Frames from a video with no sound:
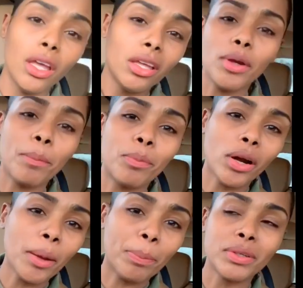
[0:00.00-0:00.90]
The
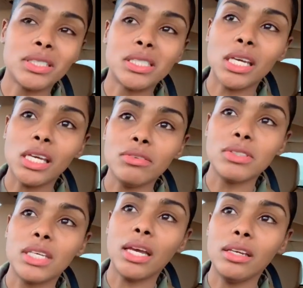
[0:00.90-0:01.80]
brain perceives
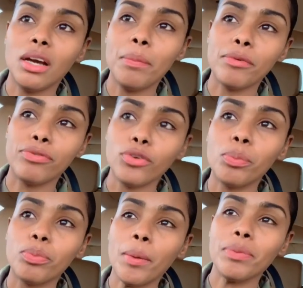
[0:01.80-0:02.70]
getting up and food
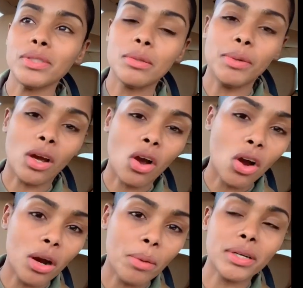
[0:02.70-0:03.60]
prepping to be
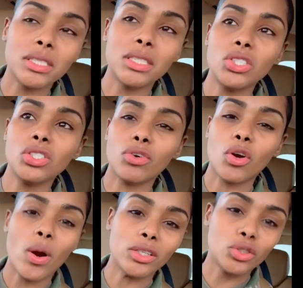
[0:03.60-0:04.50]
hard because it just
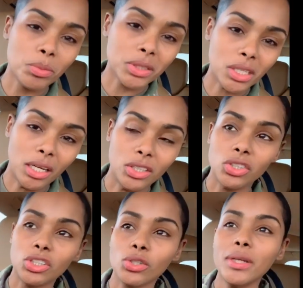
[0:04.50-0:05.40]
requires too much
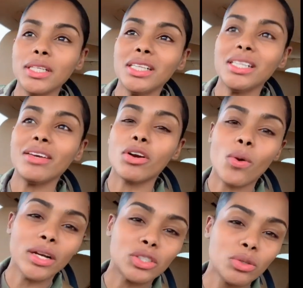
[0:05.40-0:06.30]
energy. So anything that
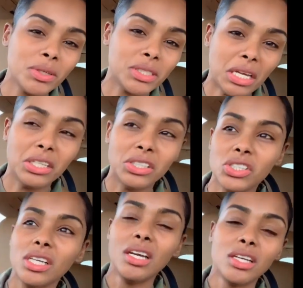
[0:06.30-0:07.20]
requires too much
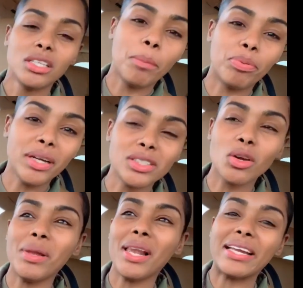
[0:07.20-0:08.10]
energy, your brain's
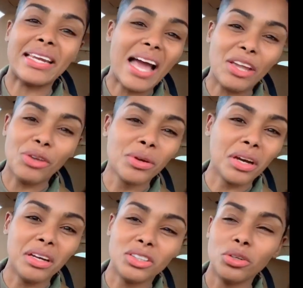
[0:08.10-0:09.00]
gonna be like, nah, you
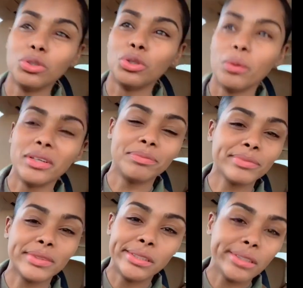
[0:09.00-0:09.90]
good, don't do it.
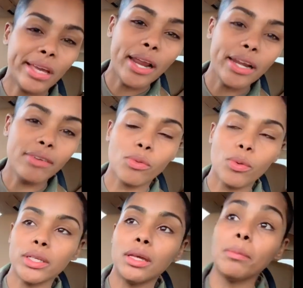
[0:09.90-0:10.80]
It ain't even
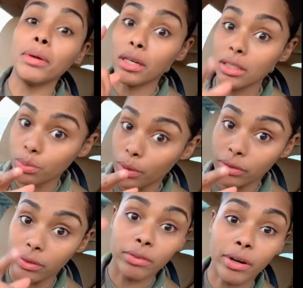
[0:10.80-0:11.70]
worth it, but it is
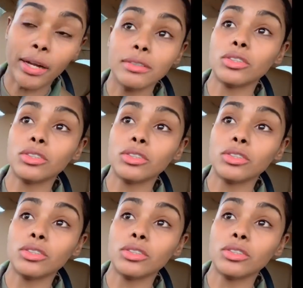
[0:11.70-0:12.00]
worth it, right?